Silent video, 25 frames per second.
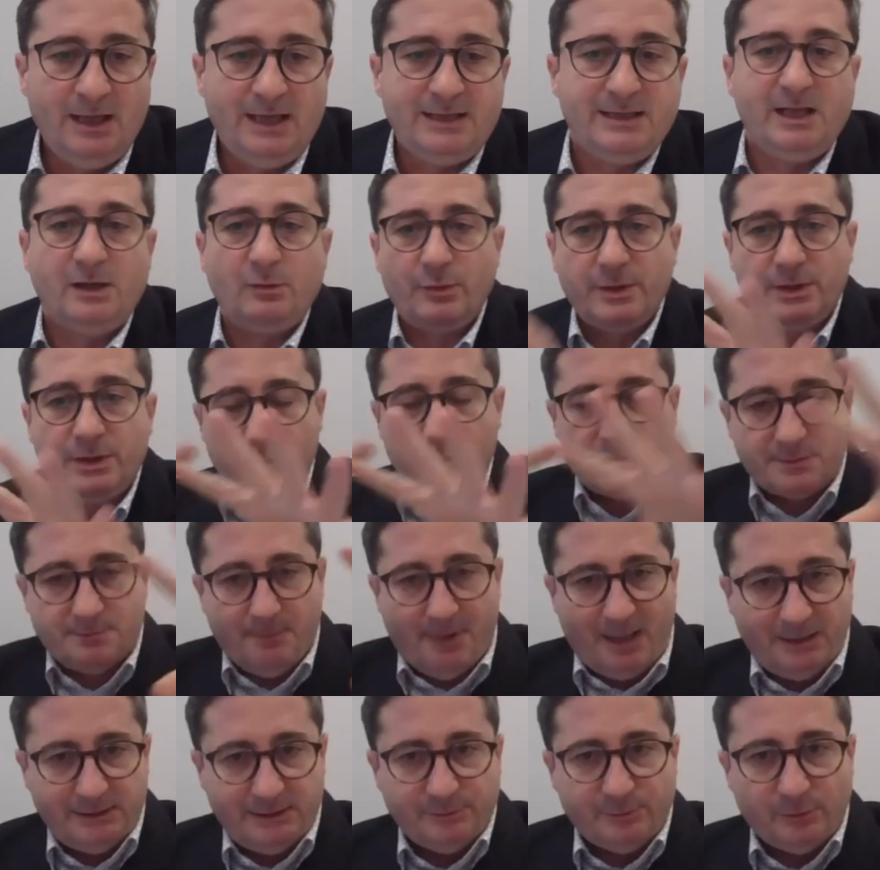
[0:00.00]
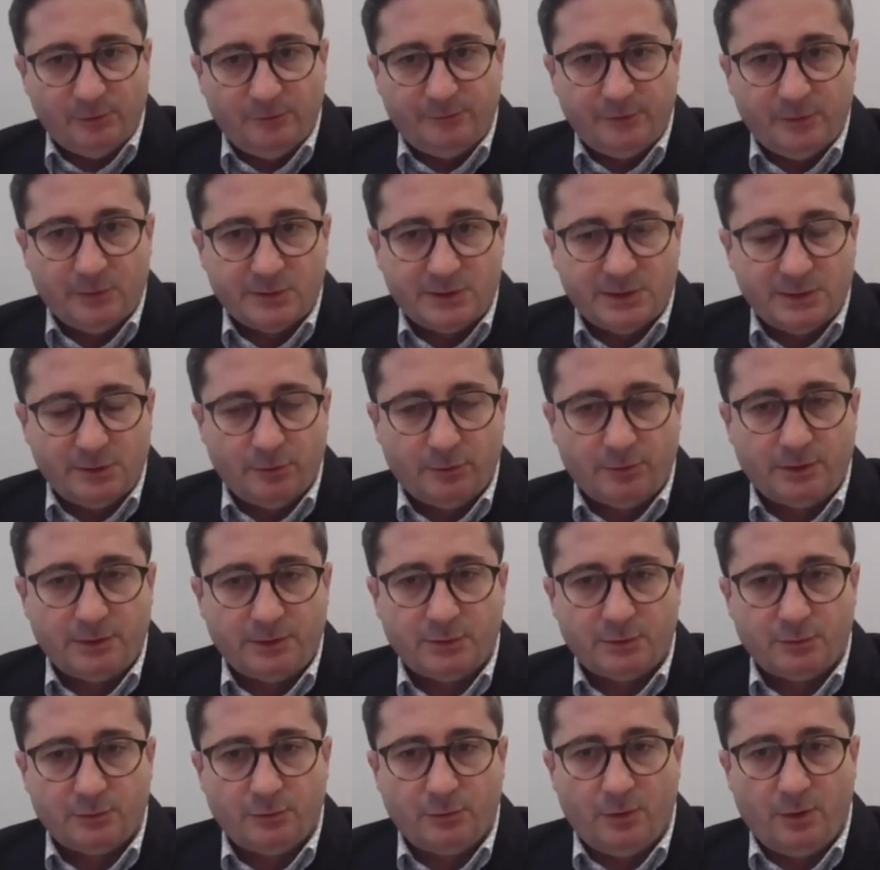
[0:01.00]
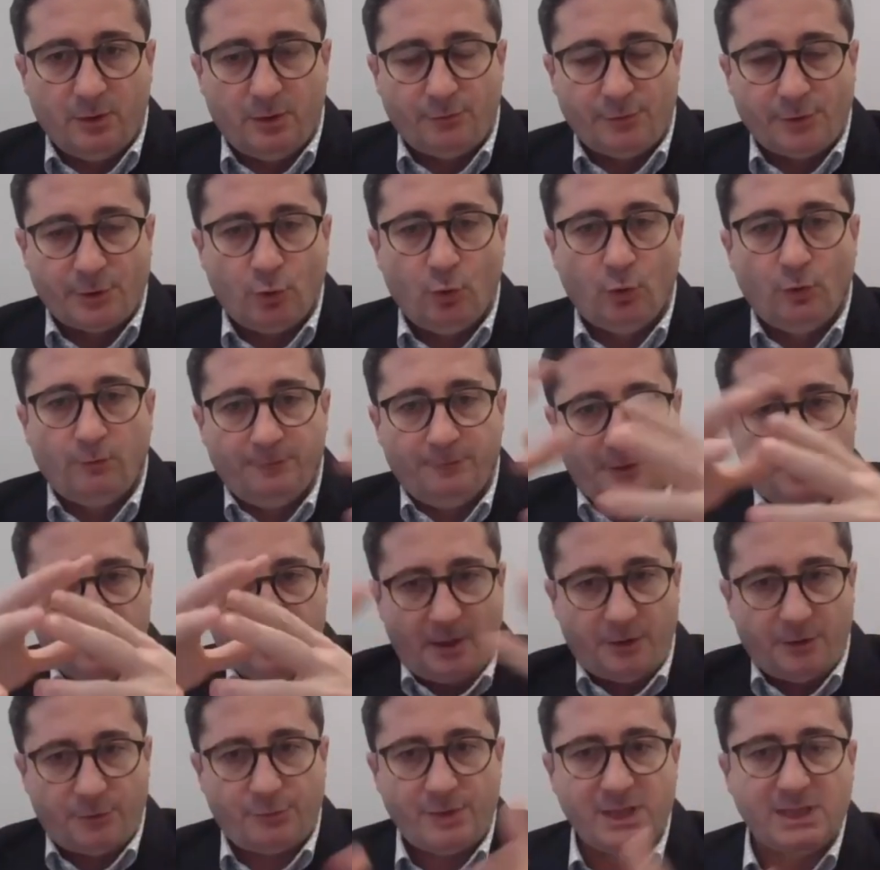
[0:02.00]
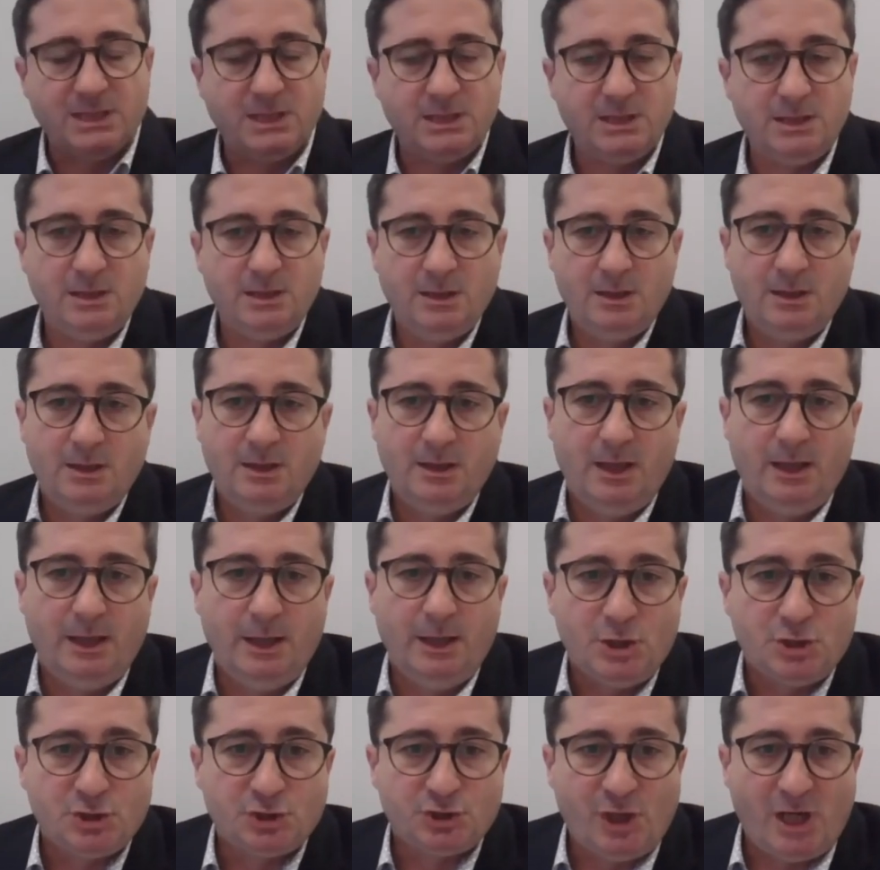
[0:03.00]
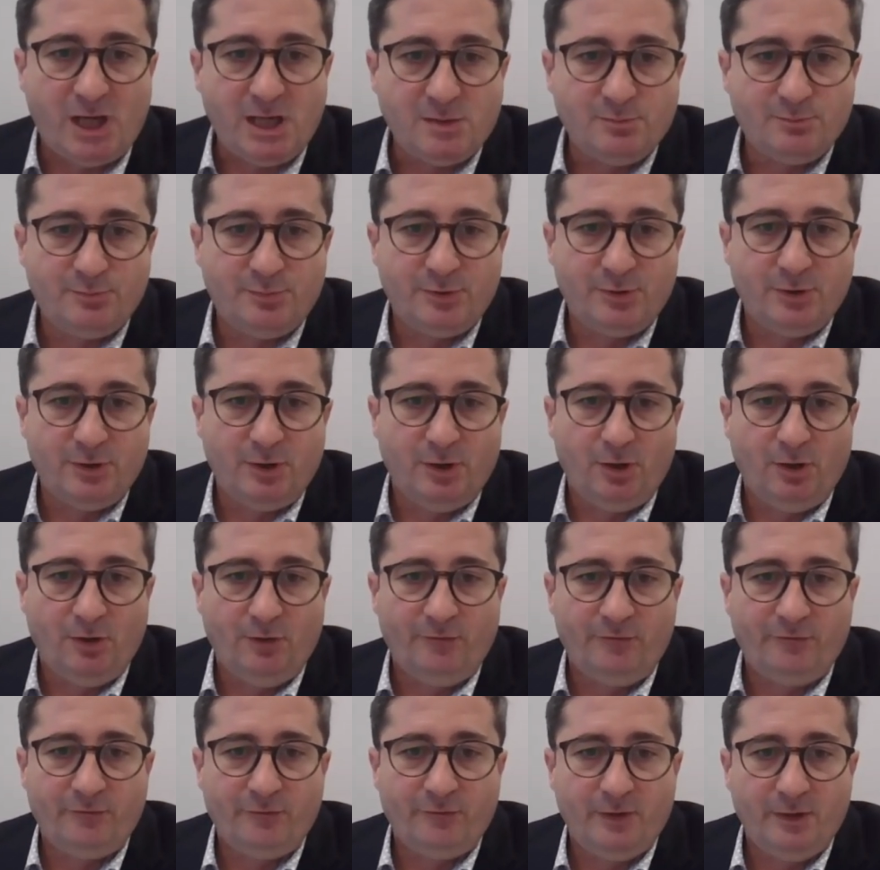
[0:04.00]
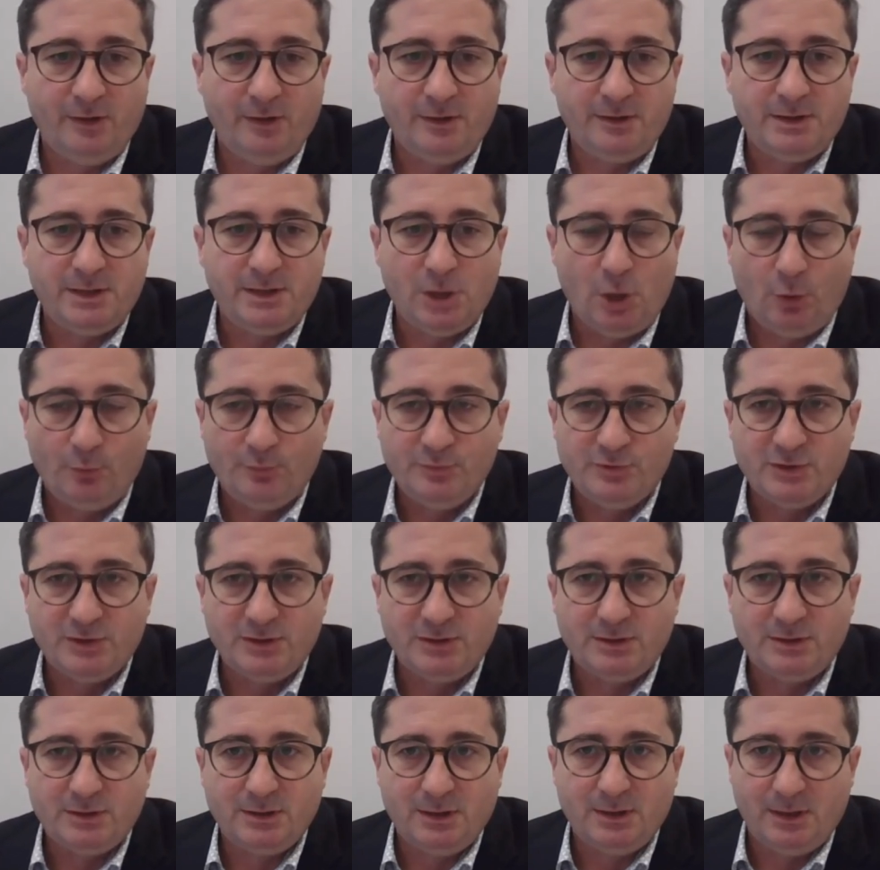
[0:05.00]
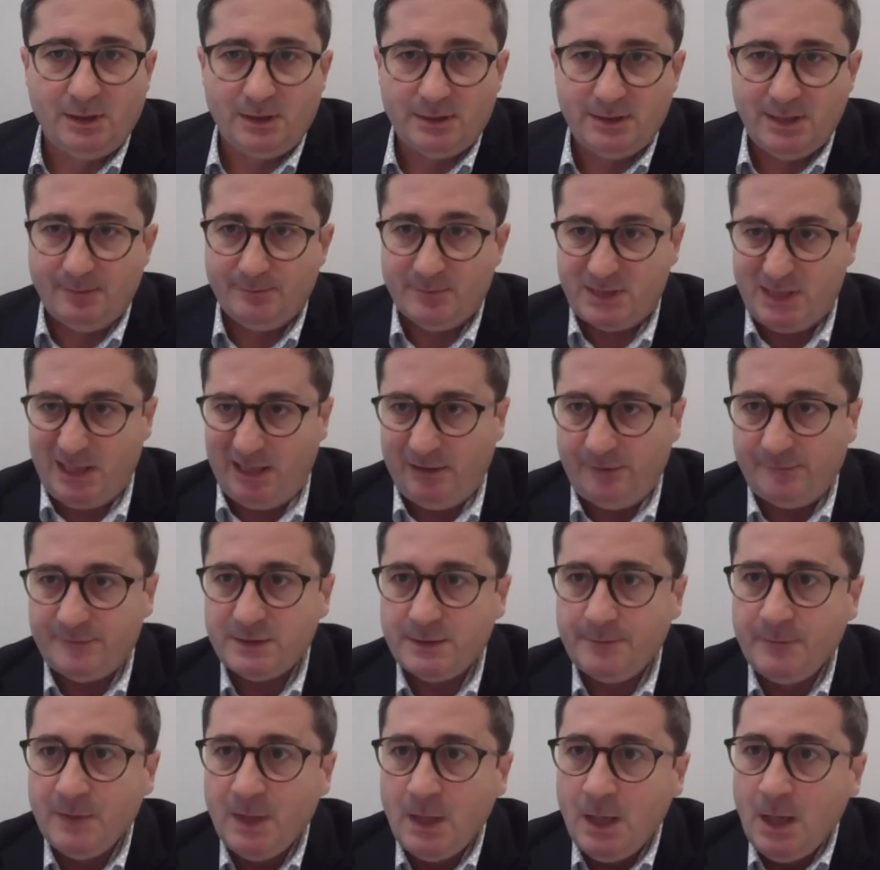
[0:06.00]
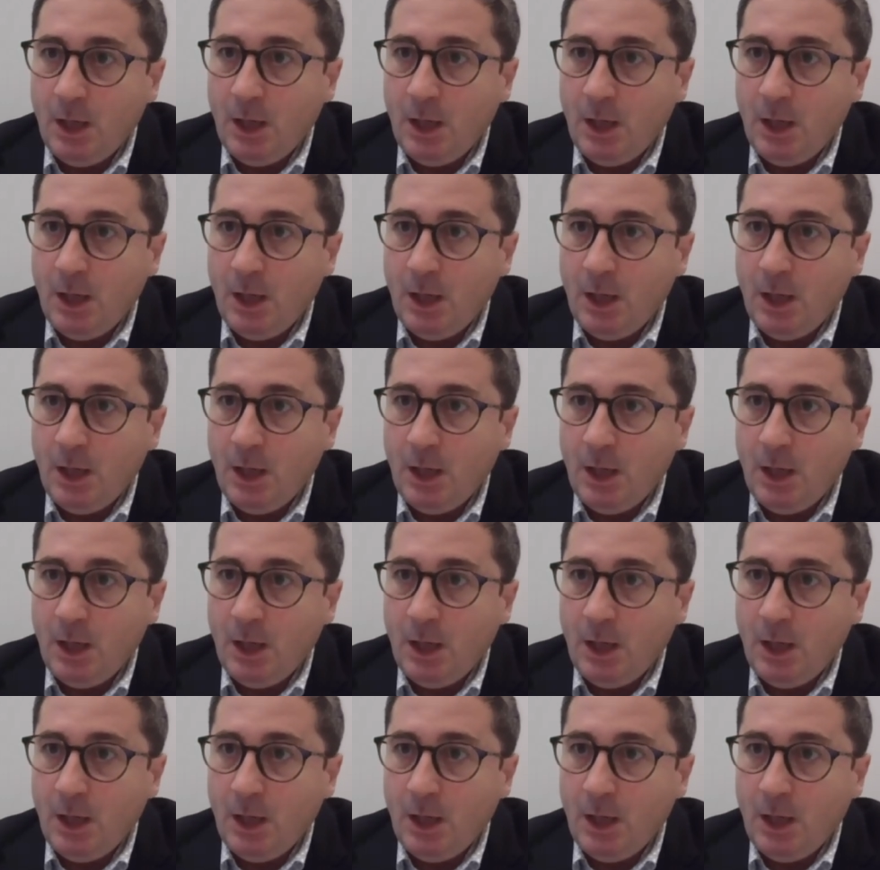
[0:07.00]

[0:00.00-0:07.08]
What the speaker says: And then we use multiple views in order to recover the 3D shape of the object themselves.